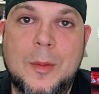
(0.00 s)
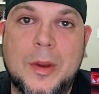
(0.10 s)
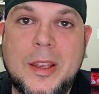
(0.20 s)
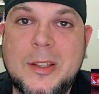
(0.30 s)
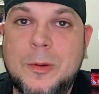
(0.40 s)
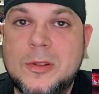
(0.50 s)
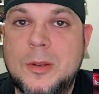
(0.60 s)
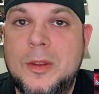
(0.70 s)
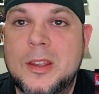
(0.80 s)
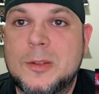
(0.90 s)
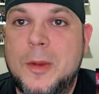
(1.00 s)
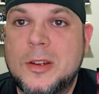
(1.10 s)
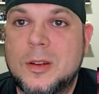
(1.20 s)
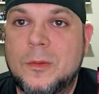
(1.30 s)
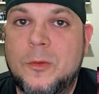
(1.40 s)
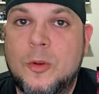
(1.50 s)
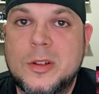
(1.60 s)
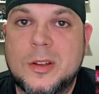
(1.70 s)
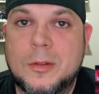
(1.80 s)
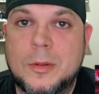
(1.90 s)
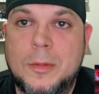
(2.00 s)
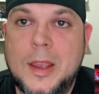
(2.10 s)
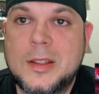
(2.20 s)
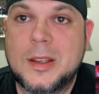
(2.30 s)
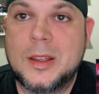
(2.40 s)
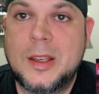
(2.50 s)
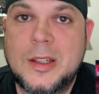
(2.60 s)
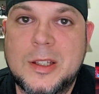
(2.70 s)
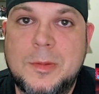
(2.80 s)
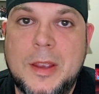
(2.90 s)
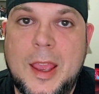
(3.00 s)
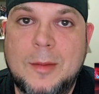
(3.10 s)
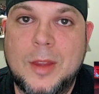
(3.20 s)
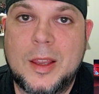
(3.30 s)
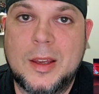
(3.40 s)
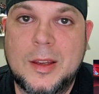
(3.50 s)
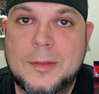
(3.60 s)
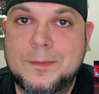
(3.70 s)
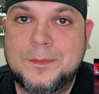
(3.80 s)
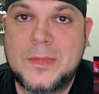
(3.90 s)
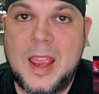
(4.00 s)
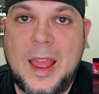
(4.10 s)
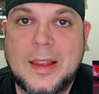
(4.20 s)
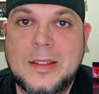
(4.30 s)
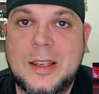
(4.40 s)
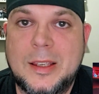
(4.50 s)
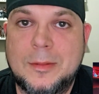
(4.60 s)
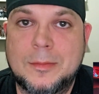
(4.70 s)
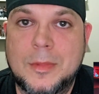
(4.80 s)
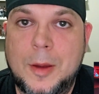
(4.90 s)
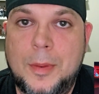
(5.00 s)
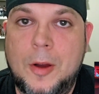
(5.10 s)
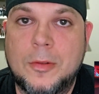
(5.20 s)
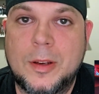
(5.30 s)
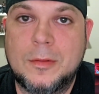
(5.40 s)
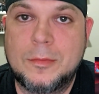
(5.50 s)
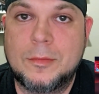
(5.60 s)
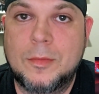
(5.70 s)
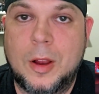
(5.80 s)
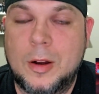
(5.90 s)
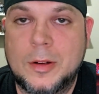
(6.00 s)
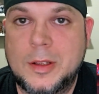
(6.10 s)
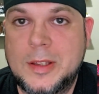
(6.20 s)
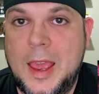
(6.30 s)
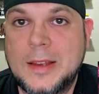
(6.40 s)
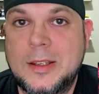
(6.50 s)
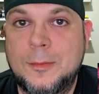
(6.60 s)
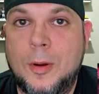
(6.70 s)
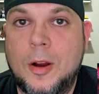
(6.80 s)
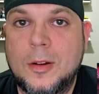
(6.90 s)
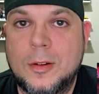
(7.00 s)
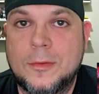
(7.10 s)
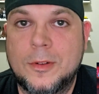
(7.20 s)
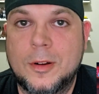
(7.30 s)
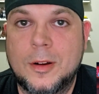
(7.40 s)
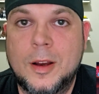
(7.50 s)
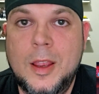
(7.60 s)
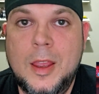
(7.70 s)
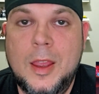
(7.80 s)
But he's supposed to be the special enforcer, but basically he just became like a tag team opponent or a tag team partner for